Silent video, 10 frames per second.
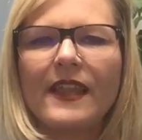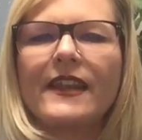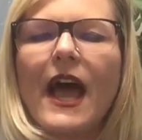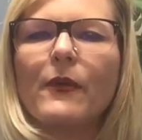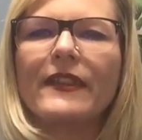
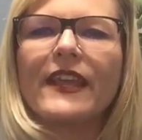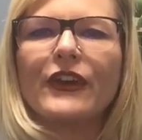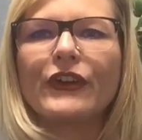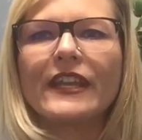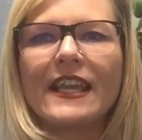Now with
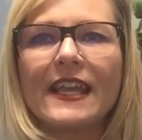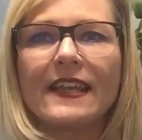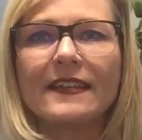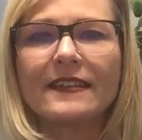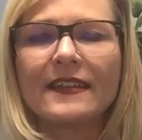inner
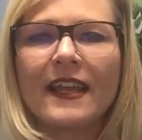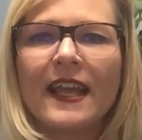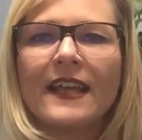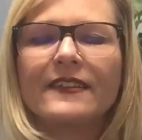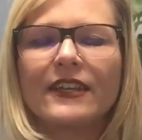ease,
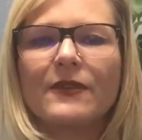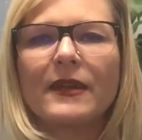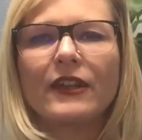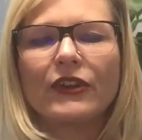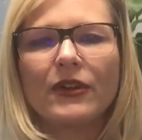it's going to
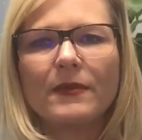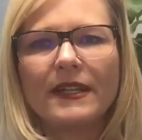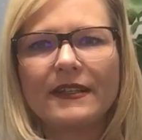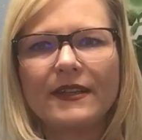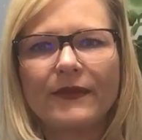be a little
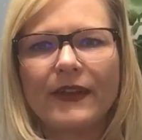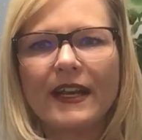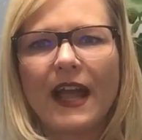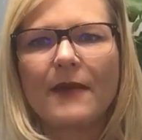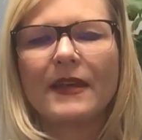bit
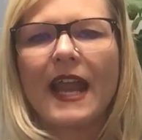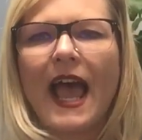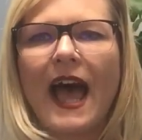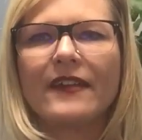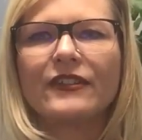different. I'm going
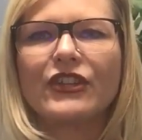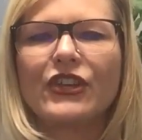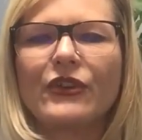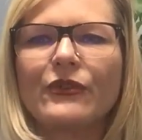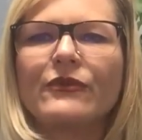to ask
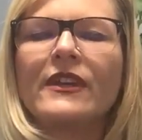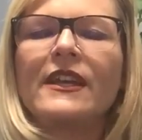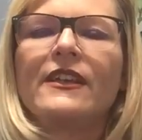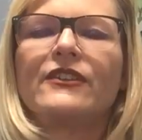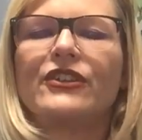you
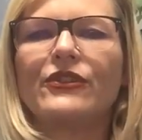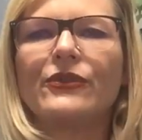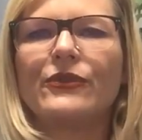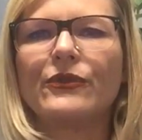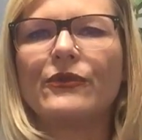
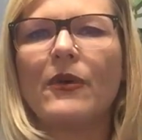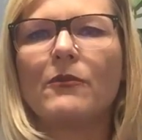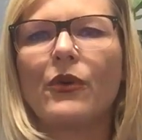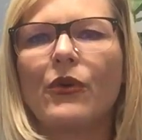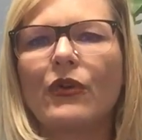to
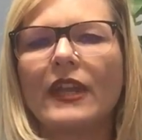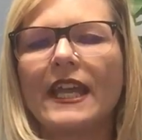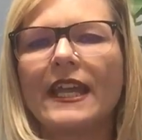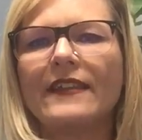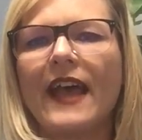pull
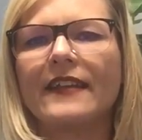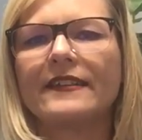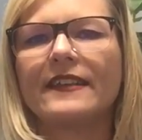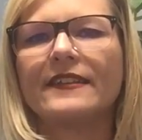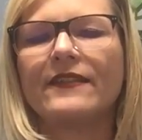in that
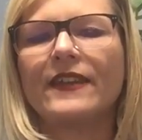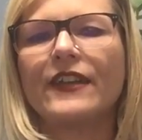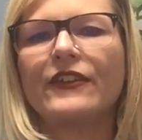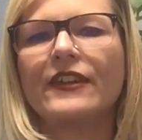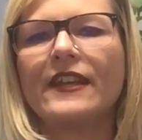sense of
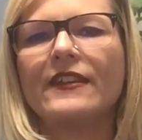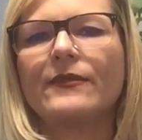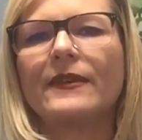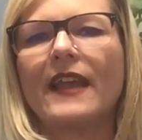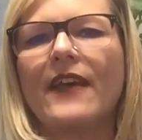inner ease
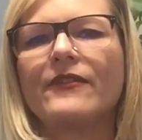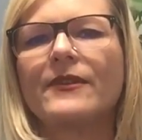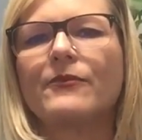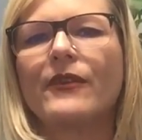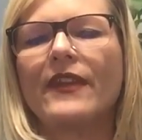with every
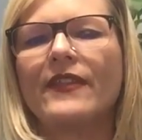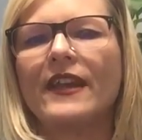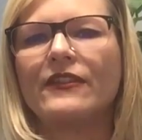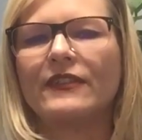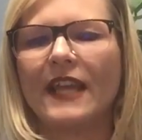breath
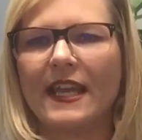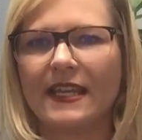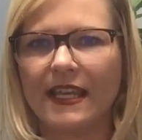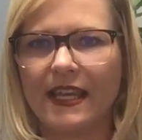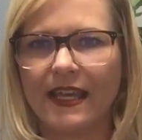that you
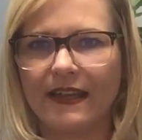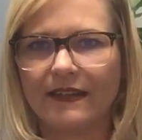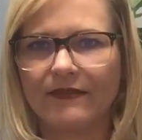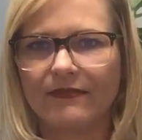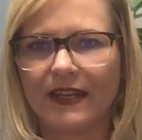take
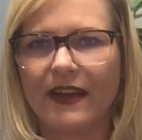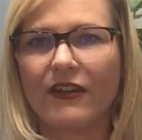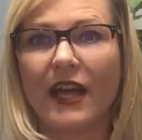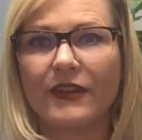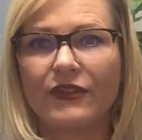in, and I'll
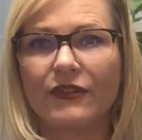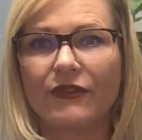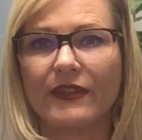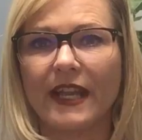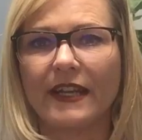guide you
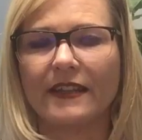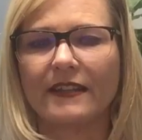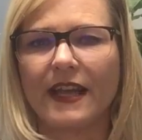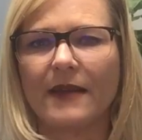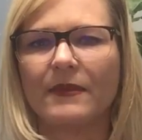through that at the
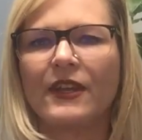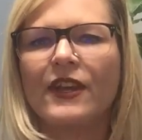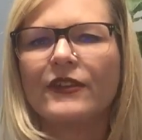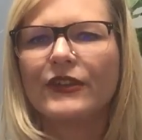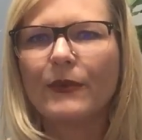time.
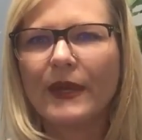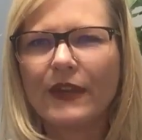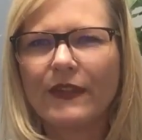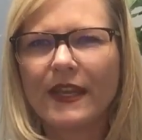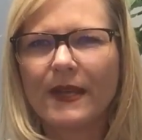So what do
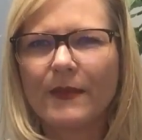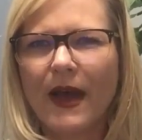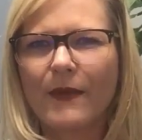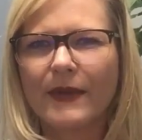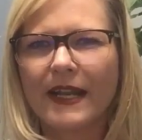you think
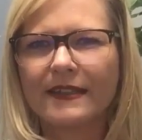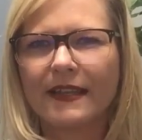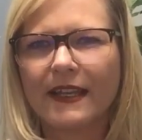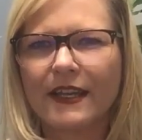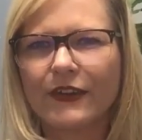about when I
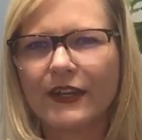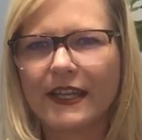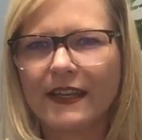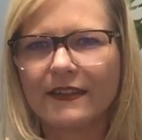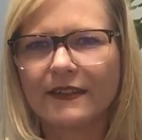say inner
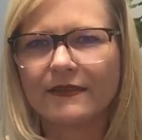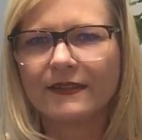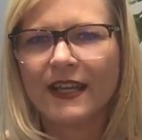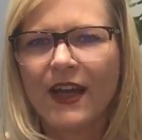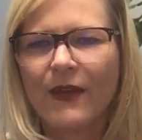ease?
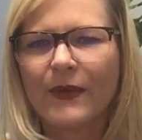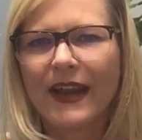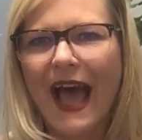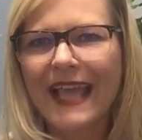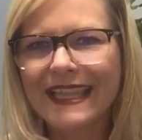What
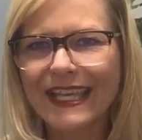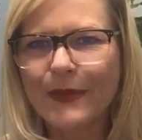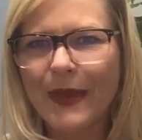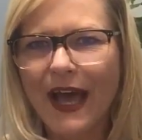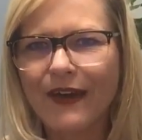I think
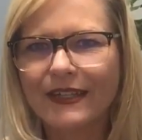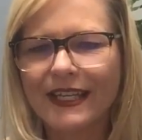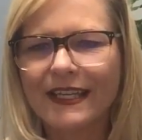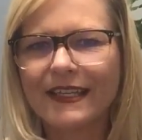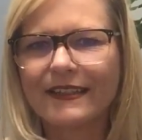about
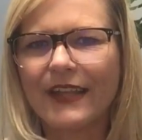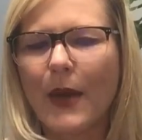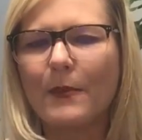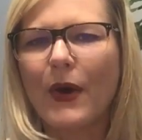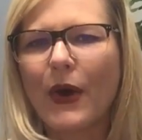is a
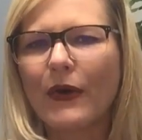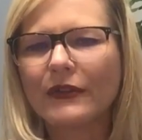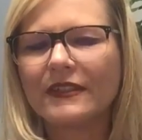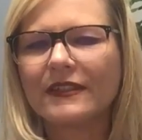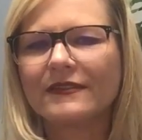
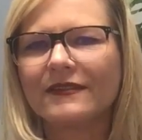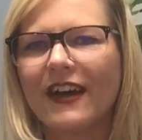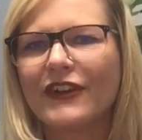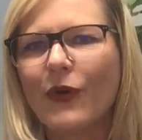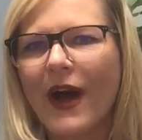boat
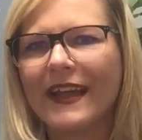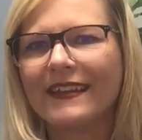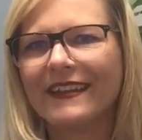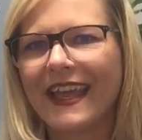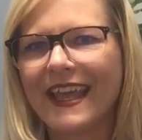on a
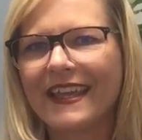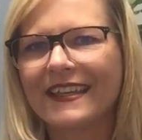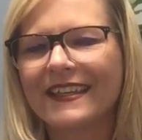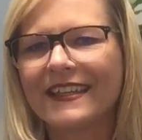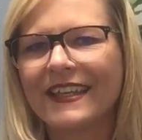quiet
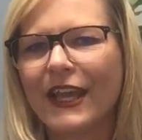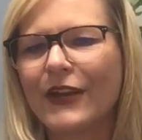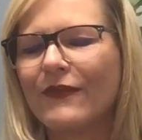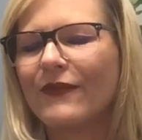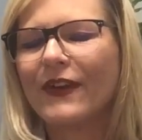lake
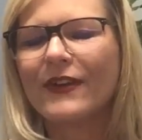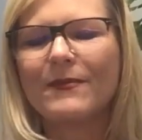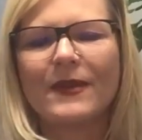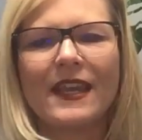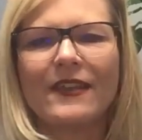in a very
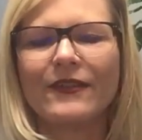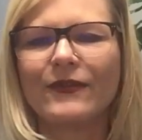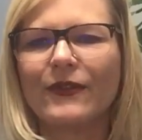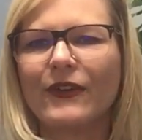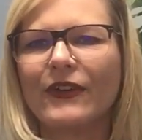
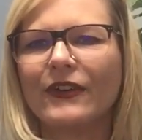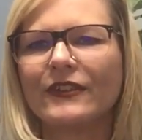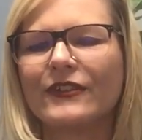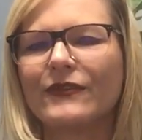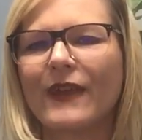peaceful
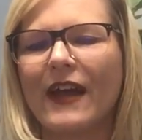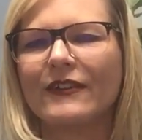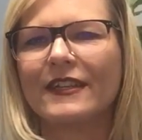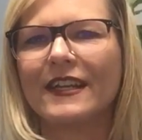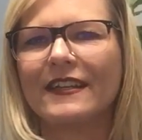
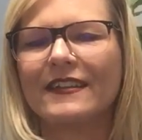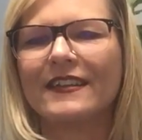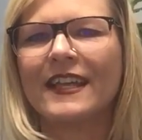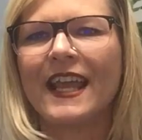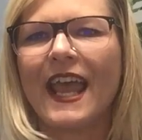surrounding,
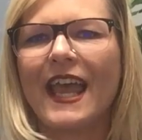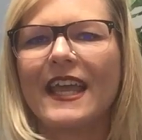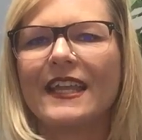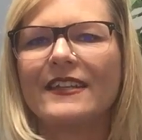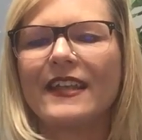
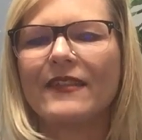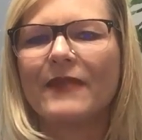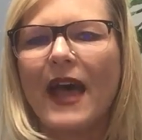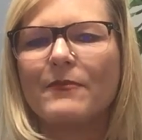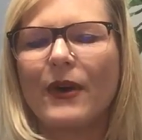and
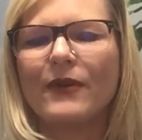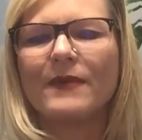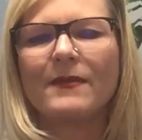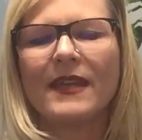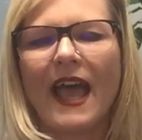that boat
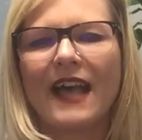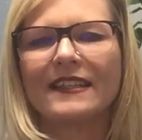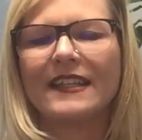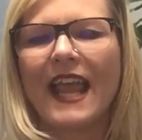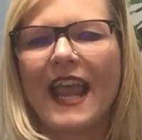maybe
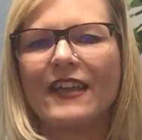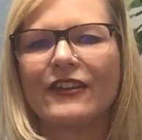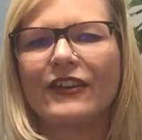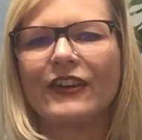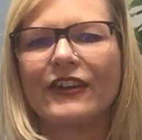has an
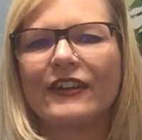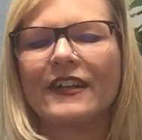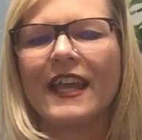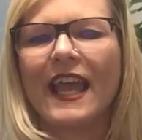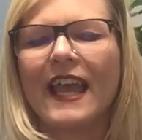
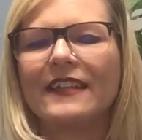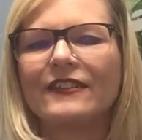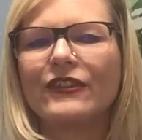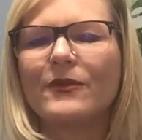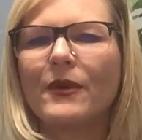anchor, and
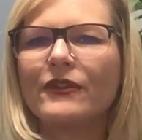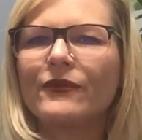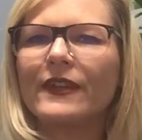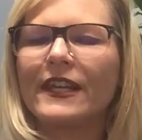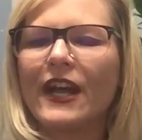so the boat's
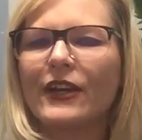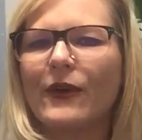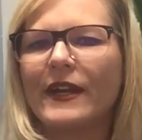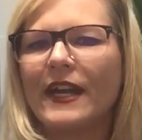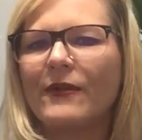really not
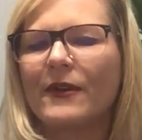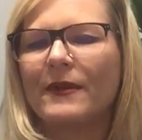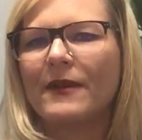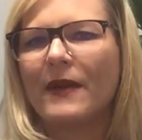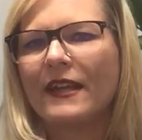going anywhere,
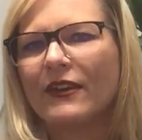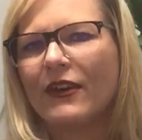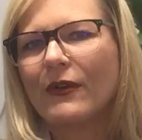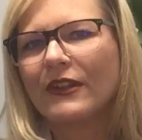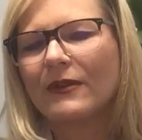but it might
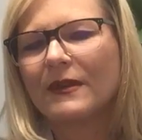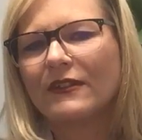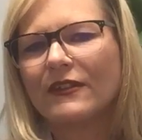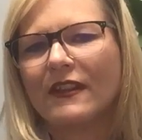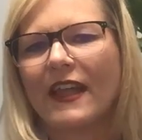go a little bit
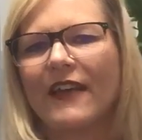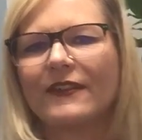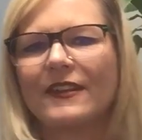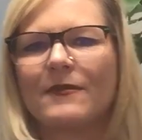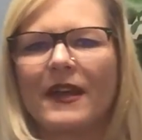to the
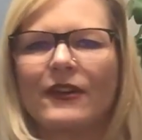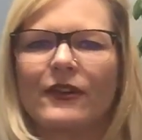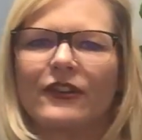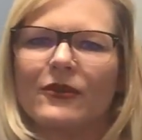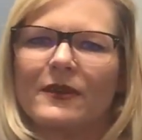left and it might
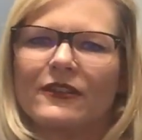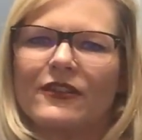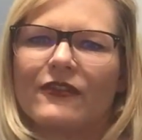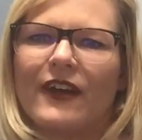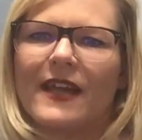go a little bit to
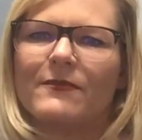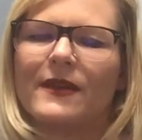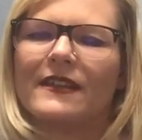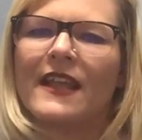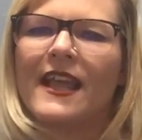the right,
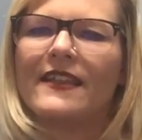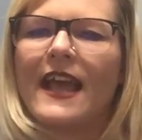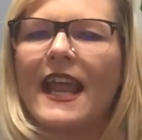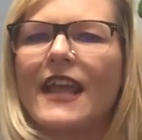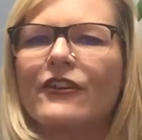but
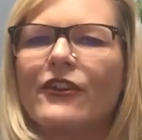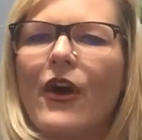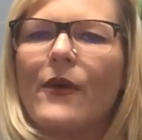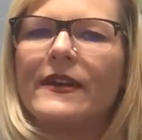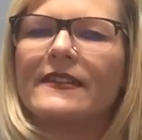that anchor
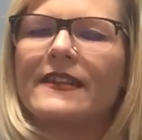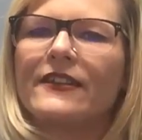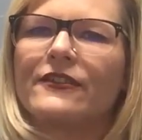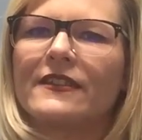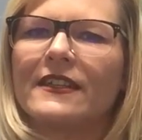always
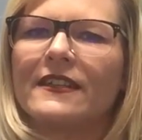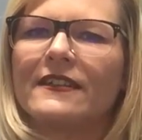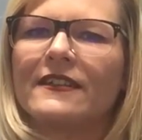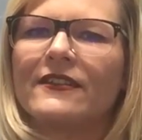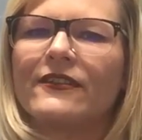centers it
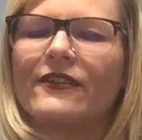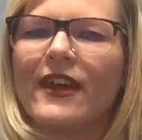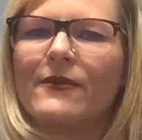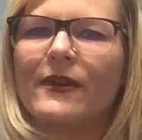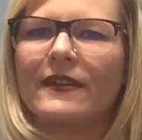
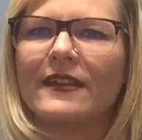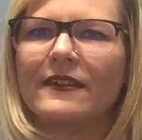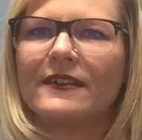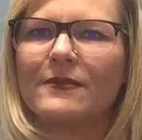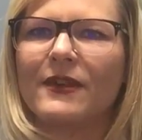right where it
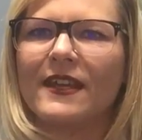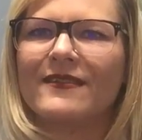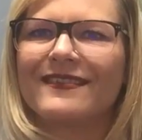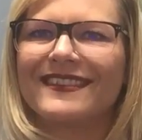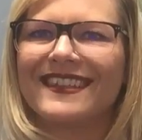needs to be.
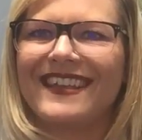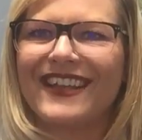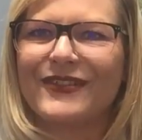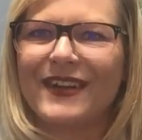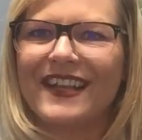And
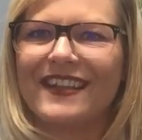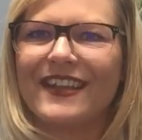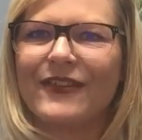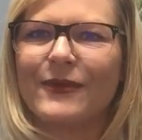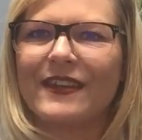that's what I
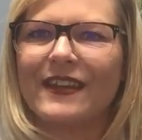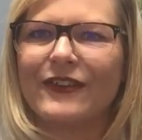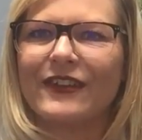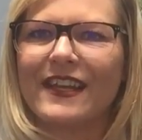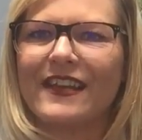think of with
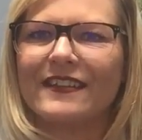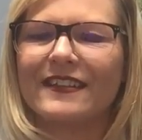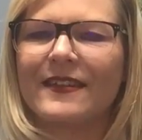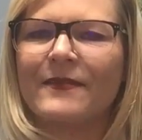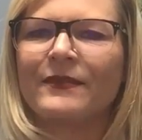inner
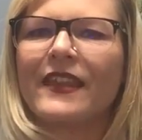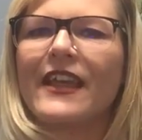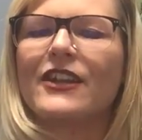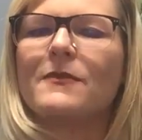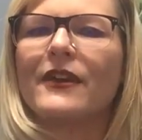ease,
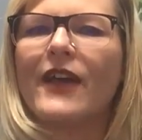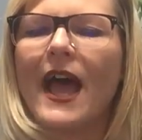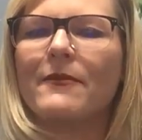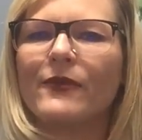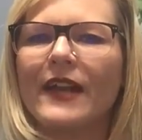that no matter
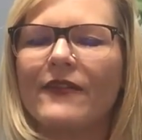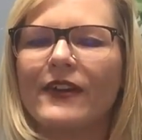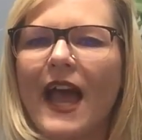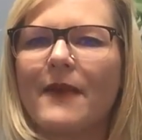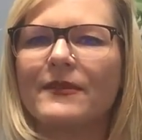
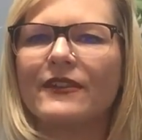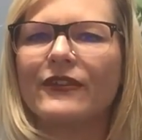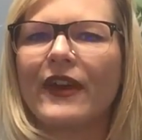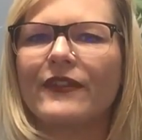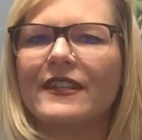whatever happens
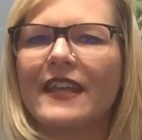throughout the